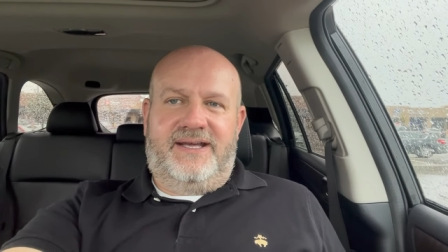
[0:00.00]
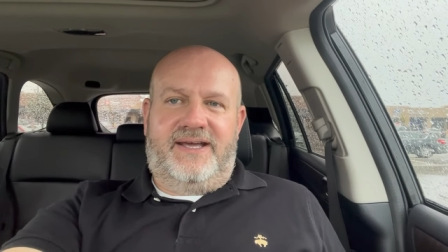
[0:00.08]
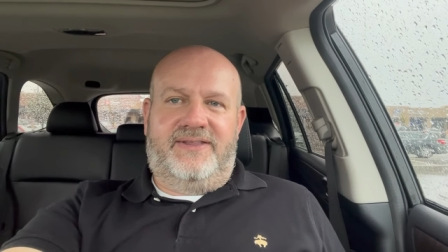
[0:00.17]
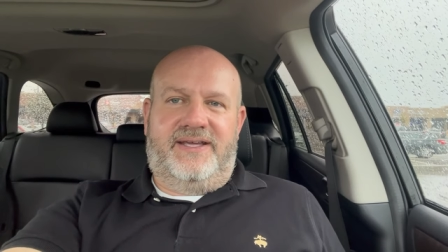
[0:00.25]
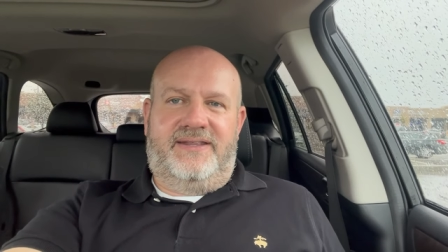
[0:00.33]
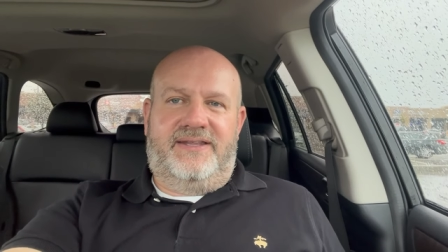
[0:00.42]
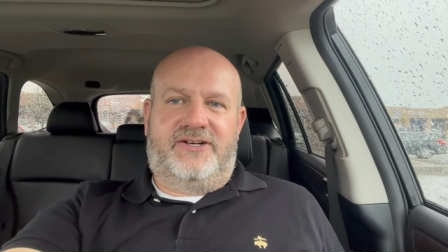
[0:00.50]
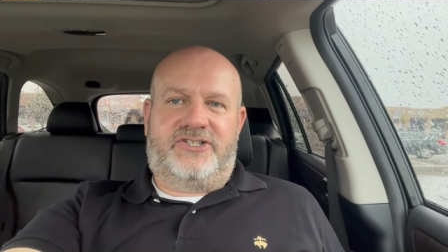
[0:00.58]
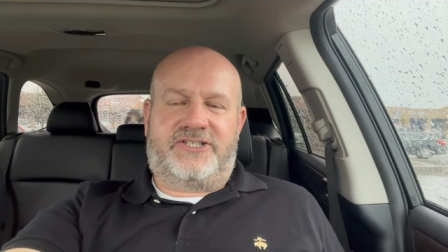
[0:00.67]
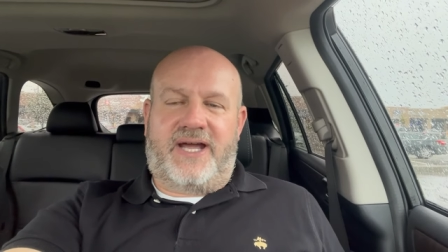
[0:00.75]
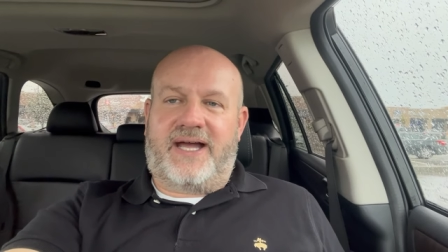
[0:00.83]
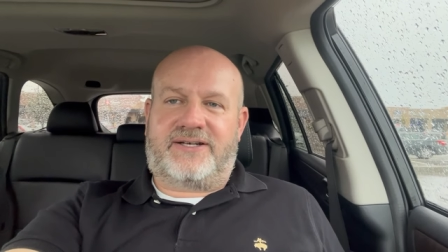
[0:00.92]
And then they're
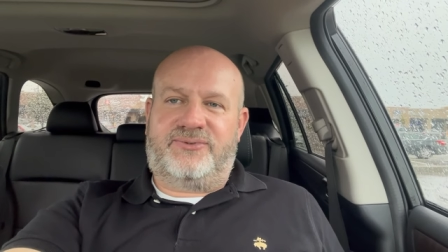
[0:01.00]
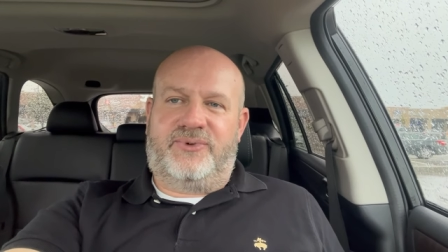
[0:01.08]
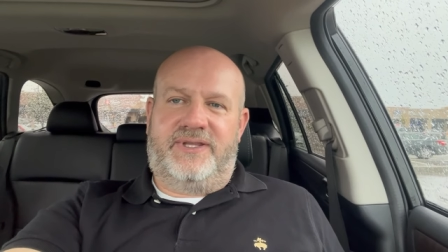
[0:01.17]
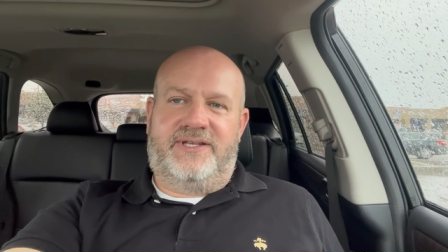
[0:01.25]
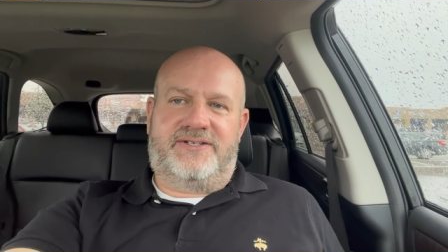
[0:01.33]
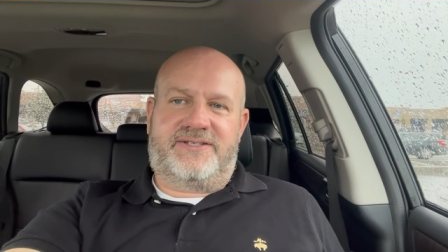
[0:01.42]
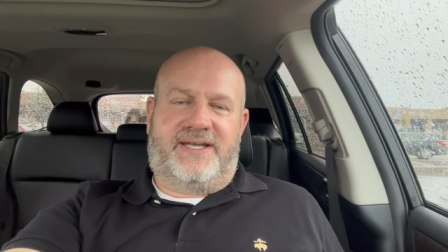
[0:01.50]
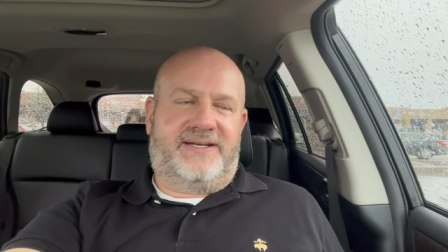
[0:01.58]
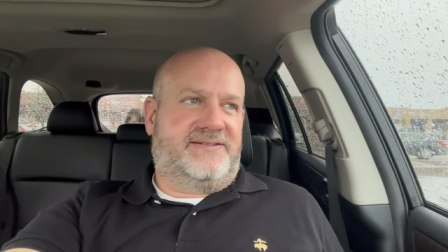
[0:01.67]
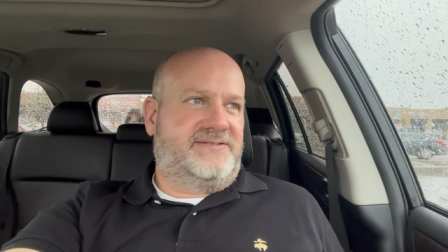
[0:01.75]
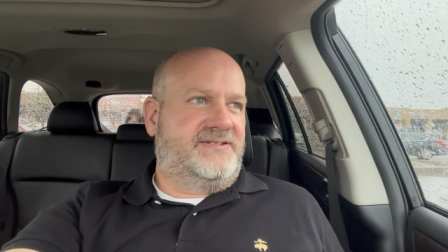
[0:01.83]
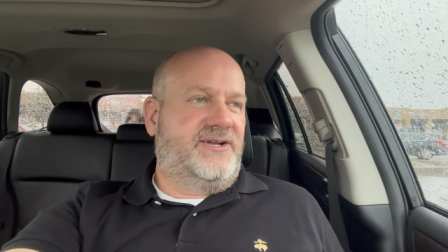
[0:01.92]
shocked when there's like
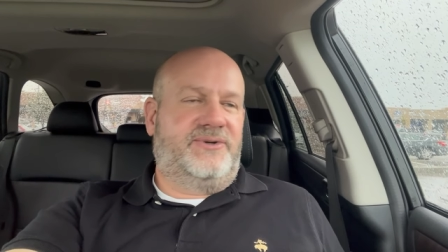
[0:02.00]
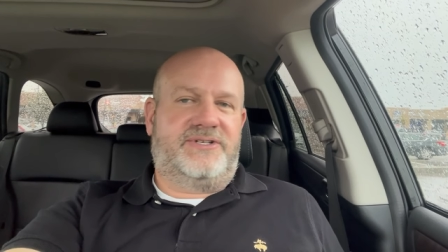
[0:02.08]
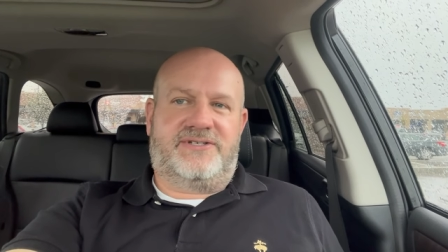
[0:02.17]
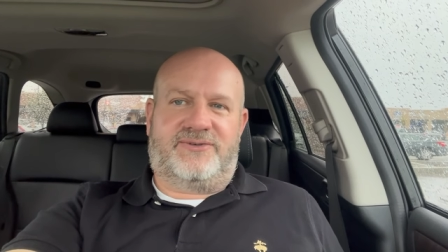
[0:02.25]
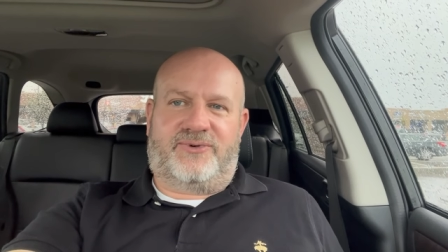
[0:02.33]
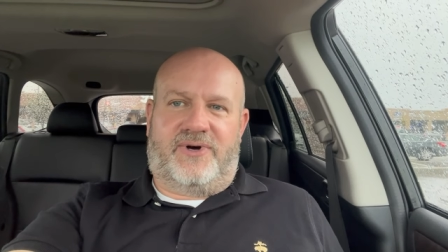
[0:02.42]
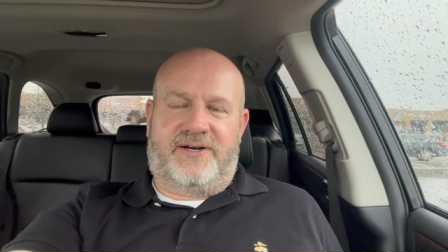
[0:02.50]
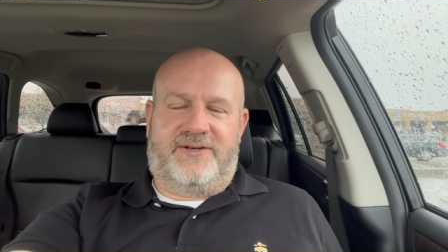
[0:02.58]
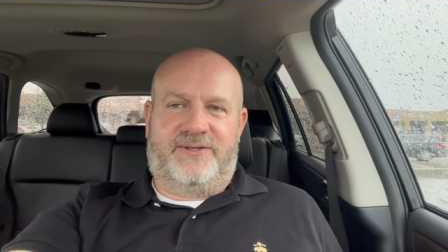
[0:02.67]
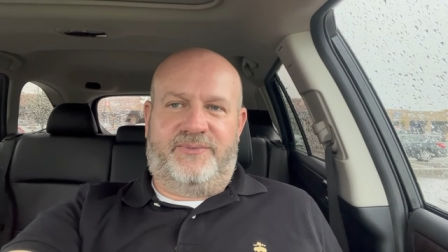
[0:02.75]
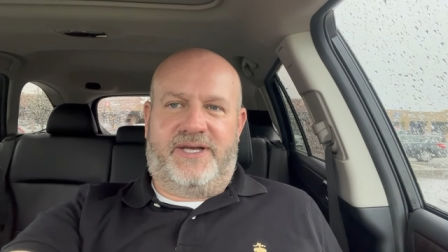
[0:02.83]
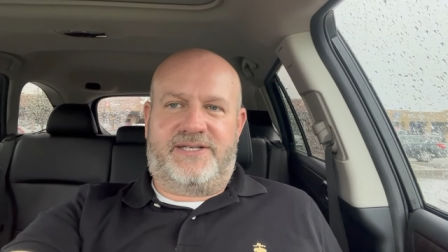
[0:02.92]
two inches of water
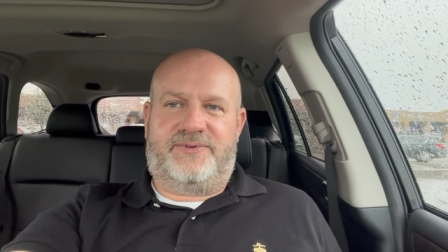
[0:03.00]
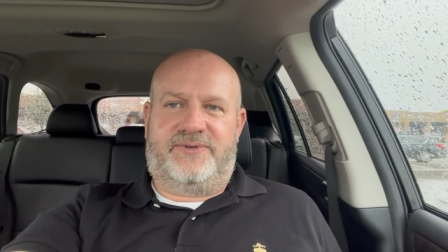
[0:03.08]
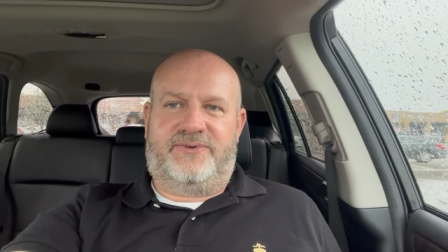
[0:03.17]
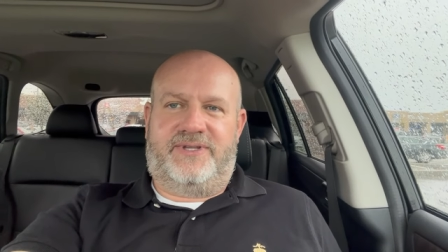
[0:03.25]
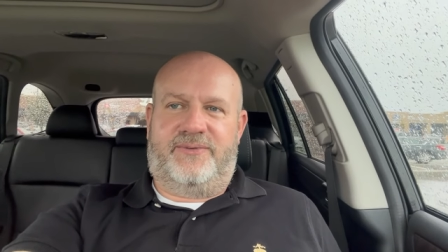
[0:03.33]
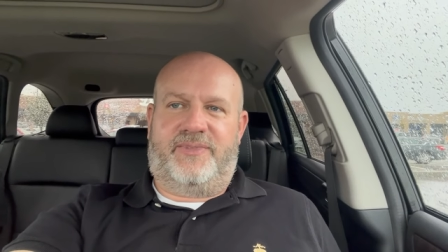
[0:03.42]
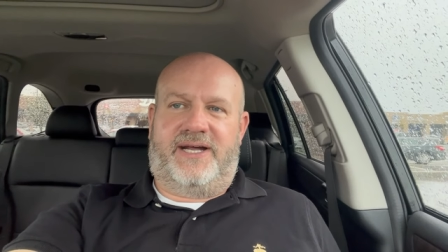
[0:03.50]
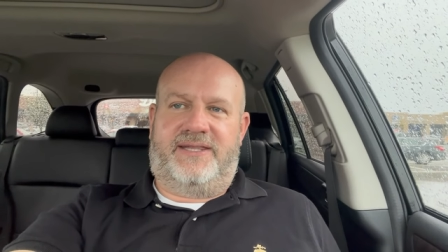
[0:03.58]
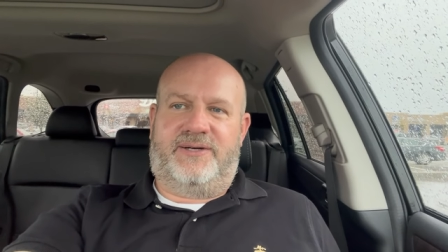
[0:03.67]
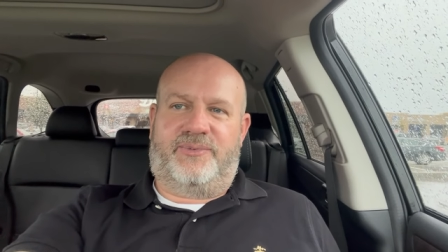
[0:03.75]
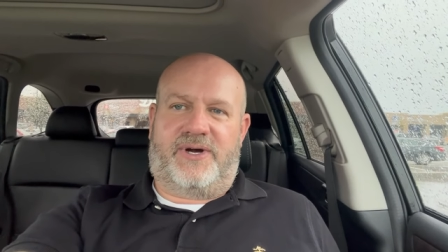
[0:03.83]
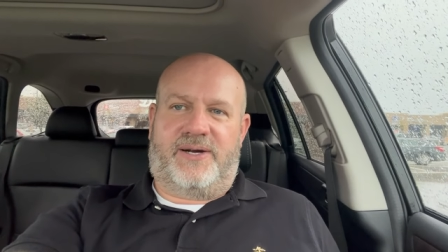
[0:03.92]
in the basement when they buy
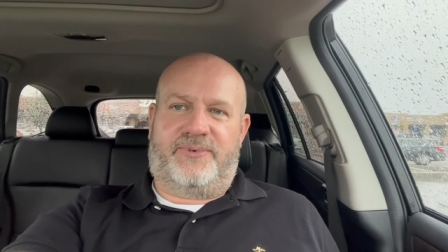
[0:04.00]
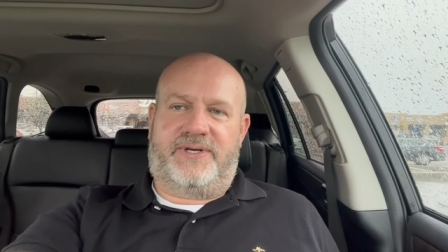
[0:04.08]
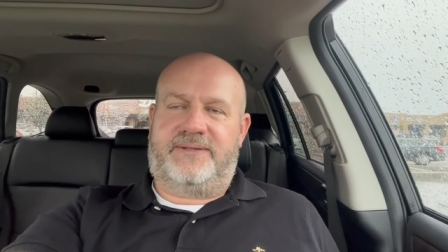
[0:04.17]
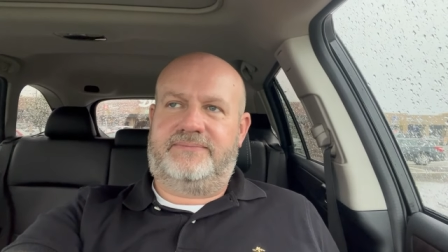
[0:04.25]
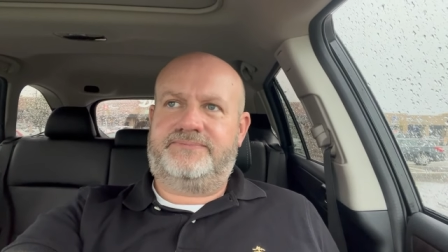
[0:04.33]
their property.